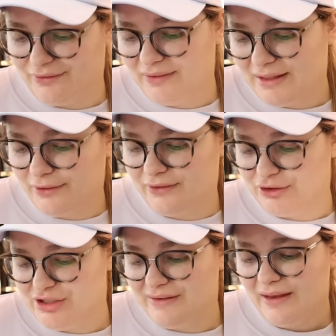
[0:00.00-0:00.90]
their flannels,
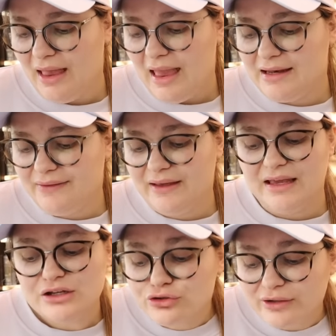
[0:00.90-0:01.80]
their jeans, anything
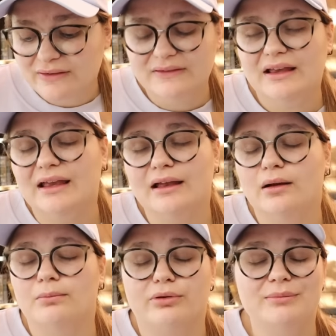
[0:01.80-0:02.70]
interesting,
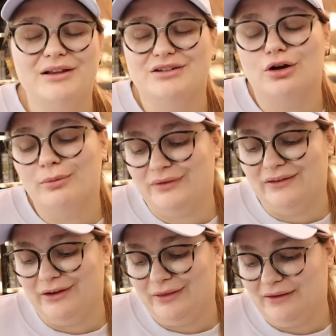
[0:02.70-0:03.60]
pretty much almost
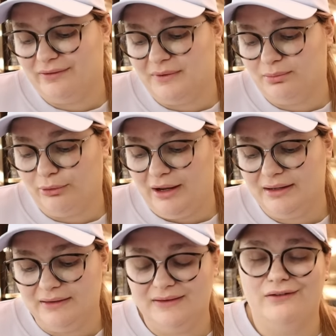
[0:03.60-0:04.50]
everything from this
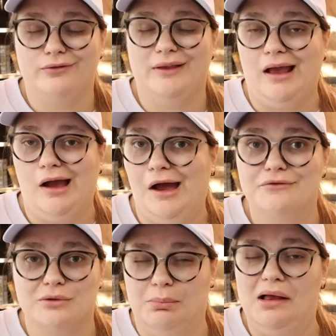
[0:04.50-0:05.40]
brand can sell for like a
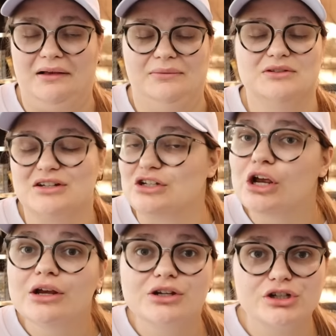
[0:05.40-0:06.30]
hundred bucks, which is
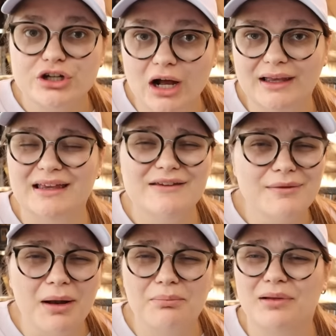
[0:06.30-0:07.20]
shocking.
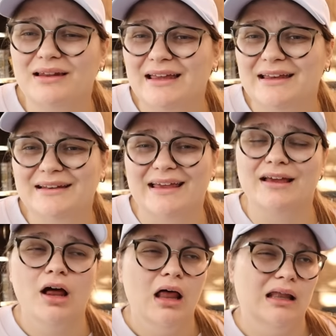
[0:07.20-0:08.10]
Even a plain
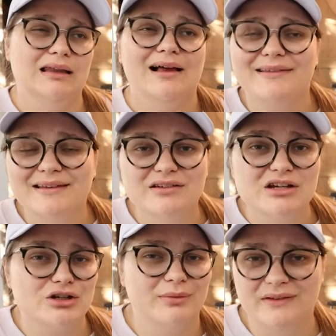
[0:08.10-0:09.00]
like long sleeve
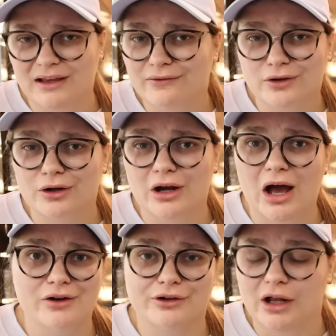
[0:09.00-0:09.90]
t-shirt was selling for a
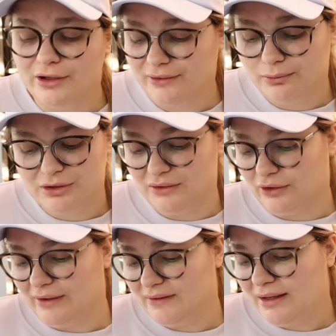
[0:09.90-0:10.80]
hundred dollars, which is
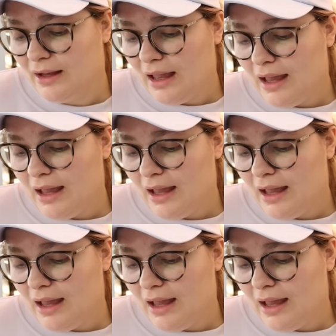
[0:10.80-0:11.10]
crazy,